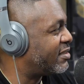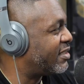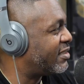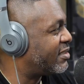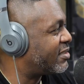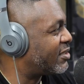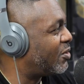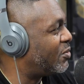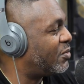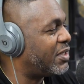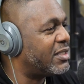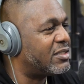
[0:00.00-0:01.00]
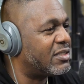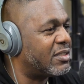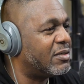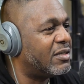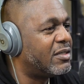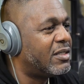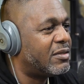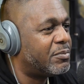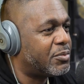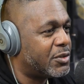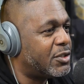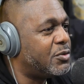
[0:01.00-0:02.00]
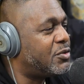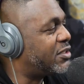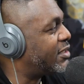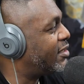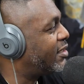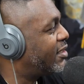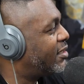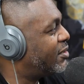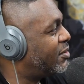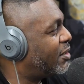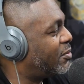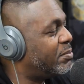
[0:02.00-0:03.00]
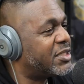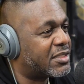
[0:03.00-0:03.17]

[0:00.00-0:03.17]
is is so into the producing. Right. You know,